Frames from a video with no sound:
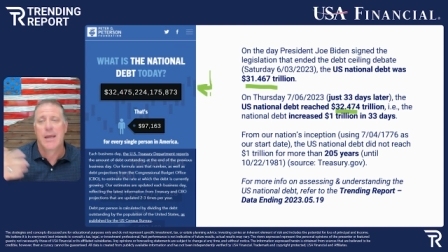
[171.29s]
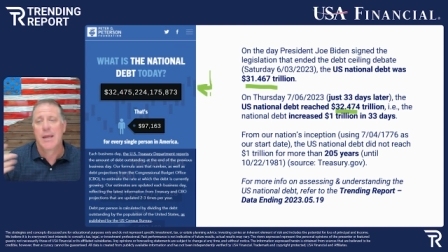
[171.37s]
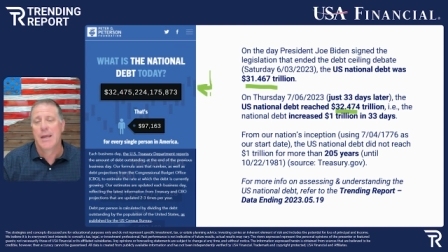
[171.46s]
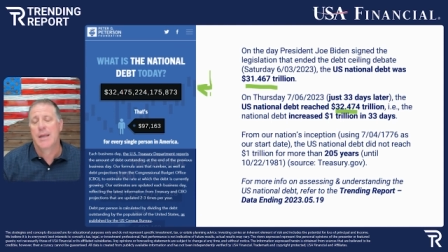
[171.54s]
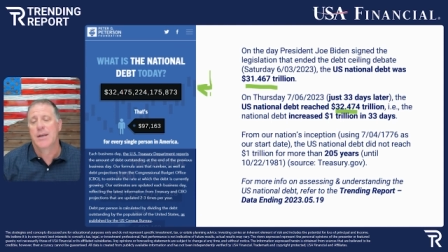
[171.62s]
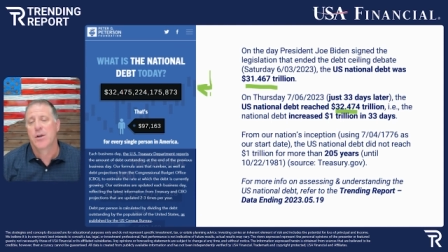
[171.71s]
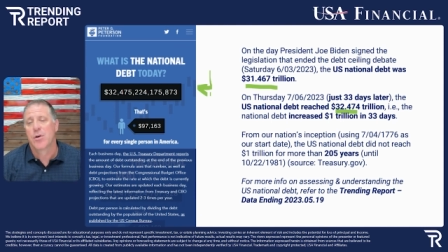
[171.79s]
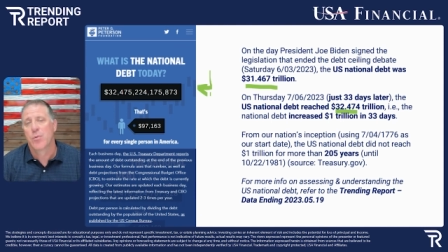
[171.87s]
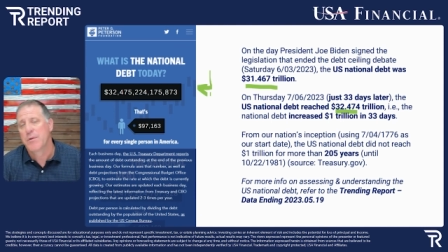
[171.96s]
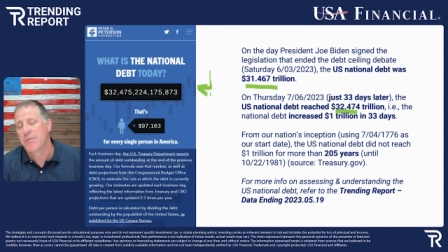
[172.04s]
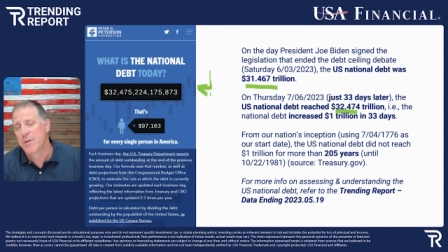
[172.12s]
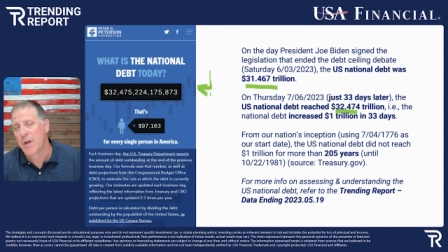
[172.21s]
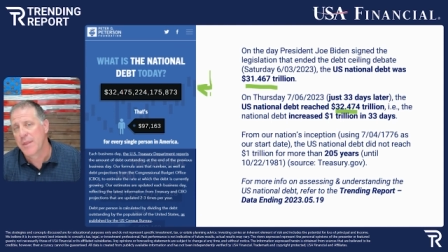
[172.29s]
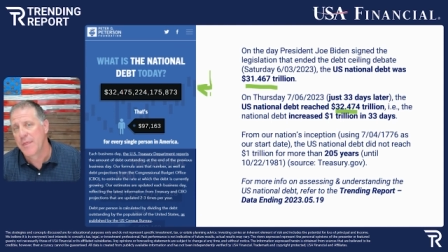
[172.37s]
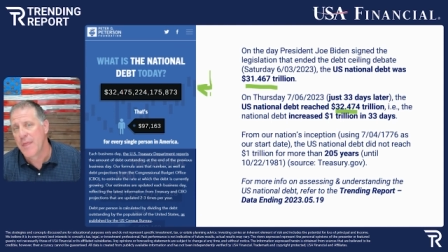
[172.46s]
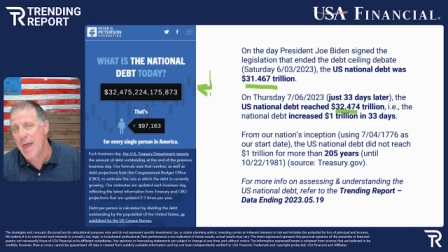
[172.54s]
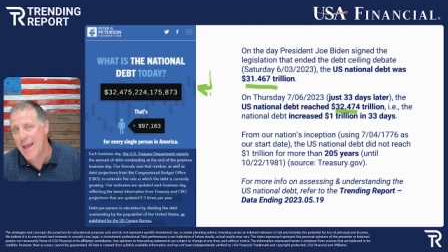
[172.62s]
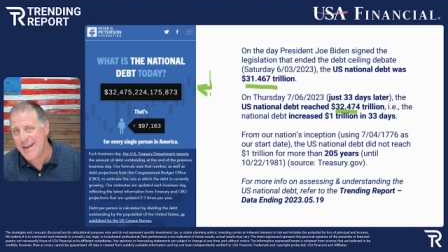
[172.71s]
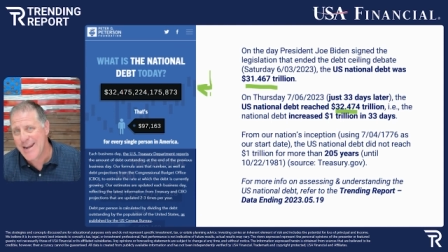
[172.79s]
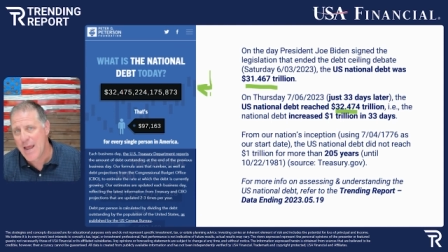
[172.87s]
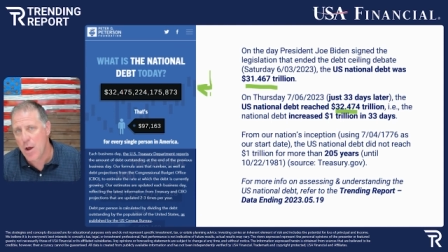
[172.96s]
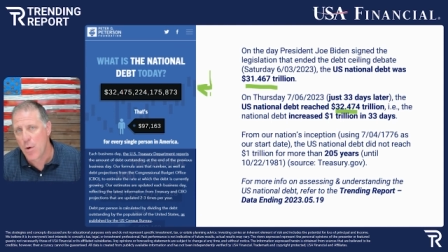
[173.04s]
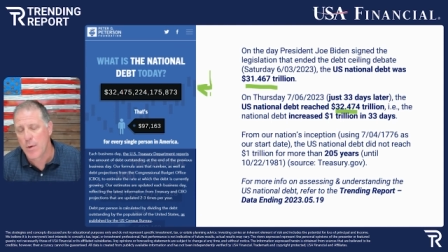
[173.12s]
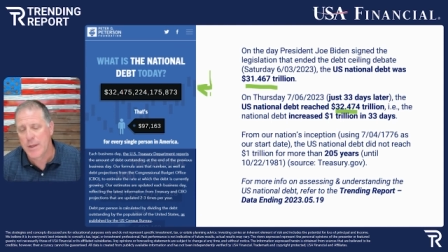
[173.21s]
And here we've done that
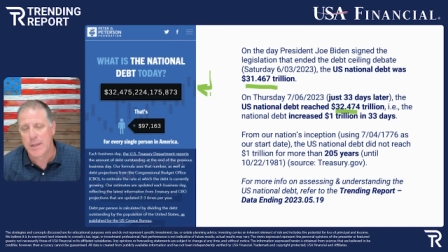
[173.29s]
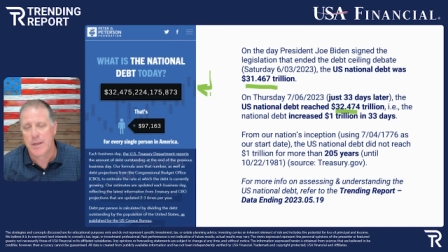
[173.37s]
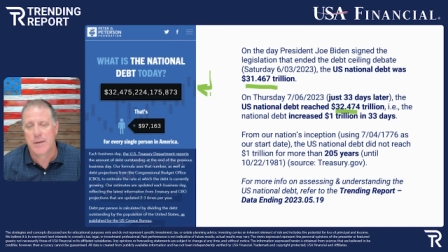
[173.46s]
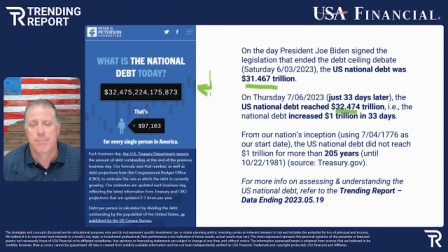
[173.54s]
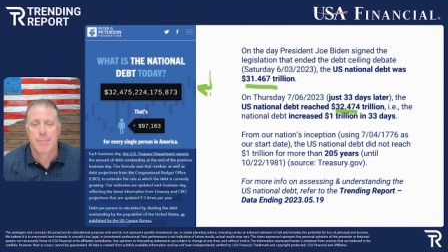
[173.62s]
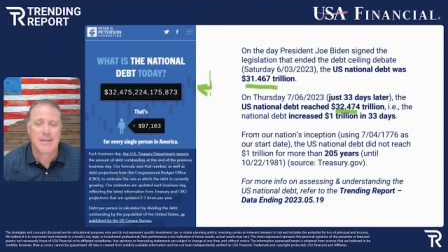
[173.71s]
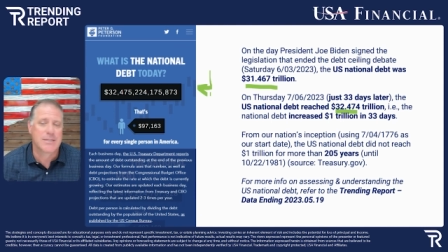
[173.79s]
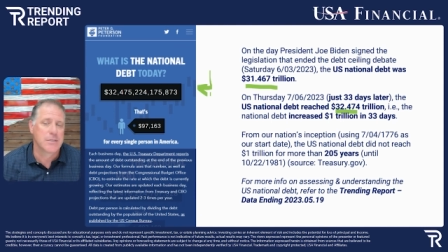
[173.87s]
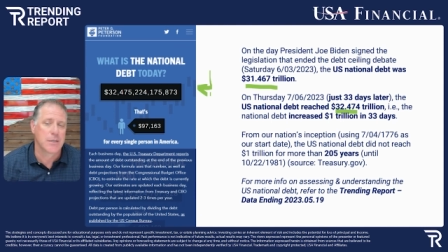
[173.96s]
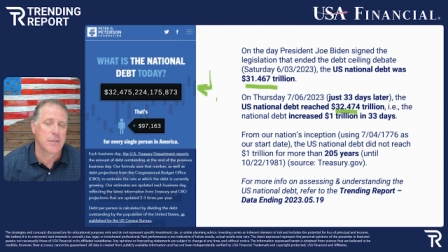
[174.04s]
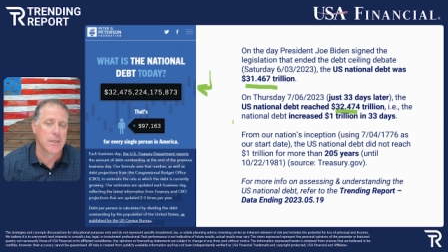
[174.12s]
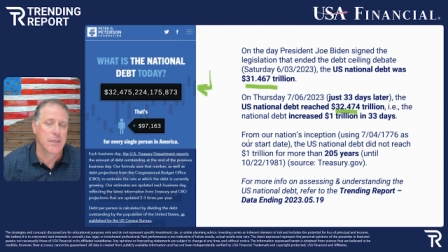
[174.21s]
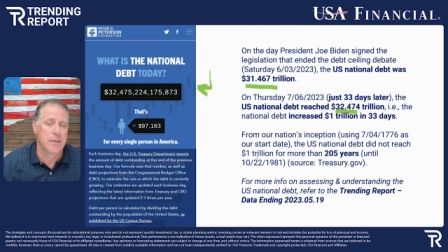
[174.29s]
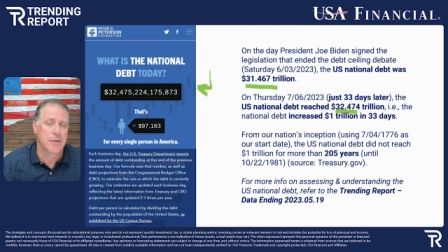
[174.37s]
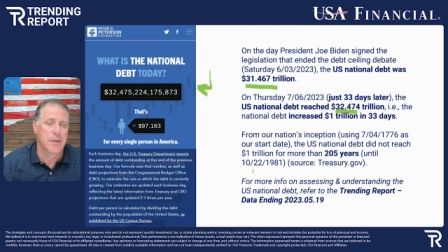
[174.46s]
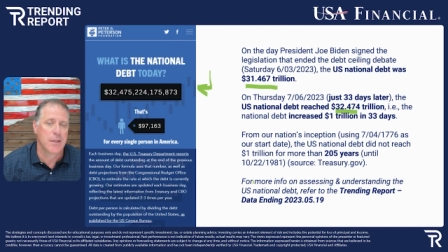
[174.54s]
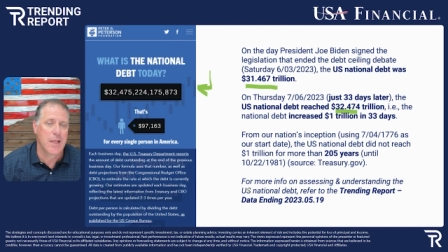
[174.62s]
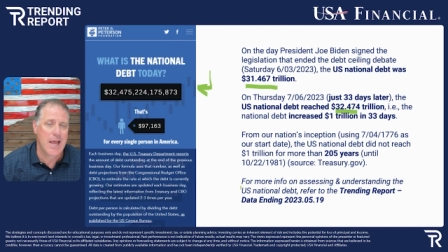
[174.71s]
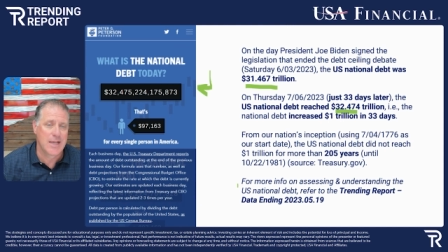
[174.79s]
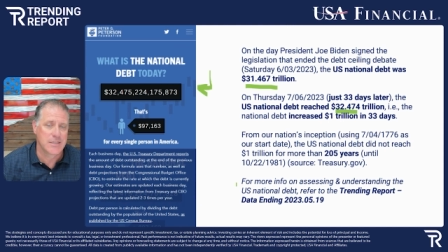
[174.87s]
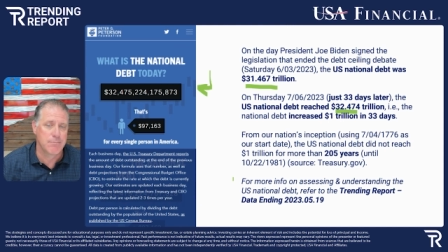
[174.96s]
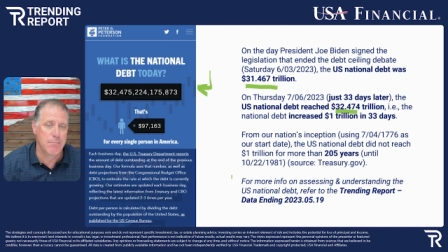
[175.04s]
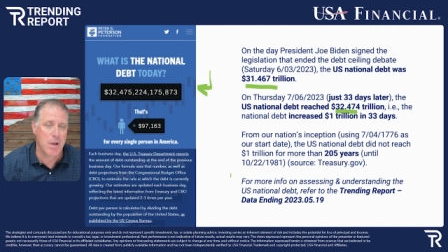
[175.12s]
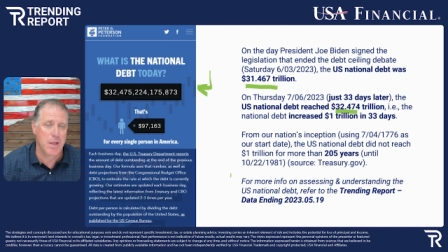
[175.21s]
now in basically the
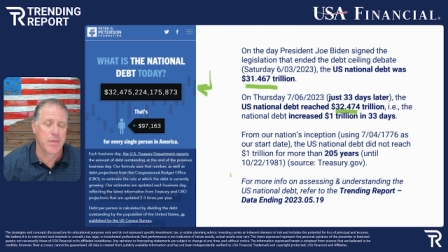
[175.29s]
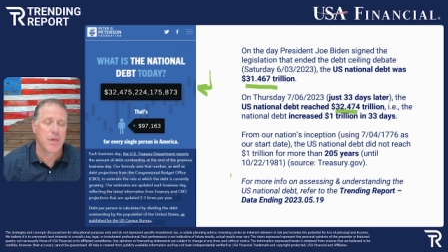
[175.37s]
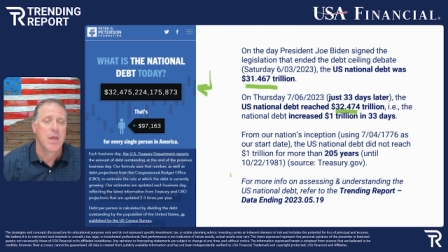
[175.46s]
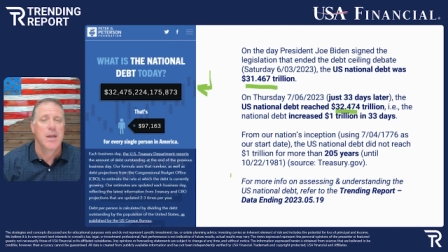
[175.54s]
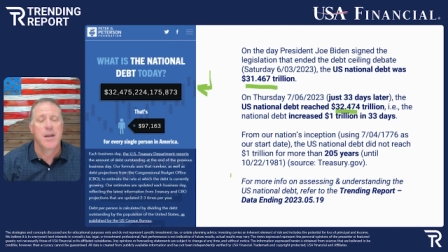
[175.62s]
last month.